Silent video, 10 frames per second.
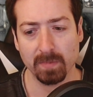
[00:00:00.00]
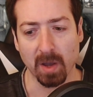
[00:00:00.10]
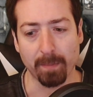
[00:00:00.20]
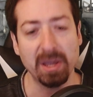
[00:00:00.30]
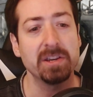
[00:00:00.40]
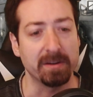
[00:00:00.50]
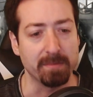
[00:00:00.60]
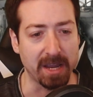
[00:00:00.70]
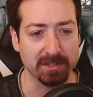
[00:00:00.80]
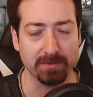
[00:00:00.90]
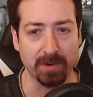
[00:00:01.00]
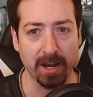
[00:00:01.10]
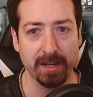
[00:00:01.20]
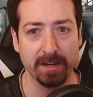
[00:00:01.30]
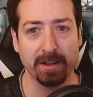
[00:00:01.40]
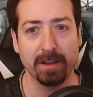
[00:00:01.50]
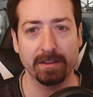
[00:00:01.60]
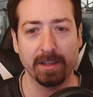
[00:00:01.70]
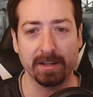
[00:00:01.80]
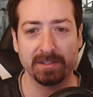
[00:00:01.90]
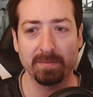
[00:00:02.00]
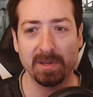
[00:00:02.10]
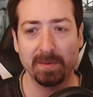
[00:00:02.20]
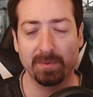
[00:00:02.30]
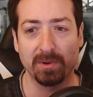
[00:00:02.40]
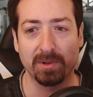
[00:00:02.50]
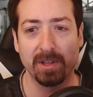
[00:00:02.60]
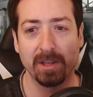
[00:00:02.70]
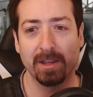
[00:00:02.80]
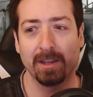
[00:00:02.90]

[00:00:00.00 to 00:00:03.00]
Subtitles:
opinion based, right? Like some people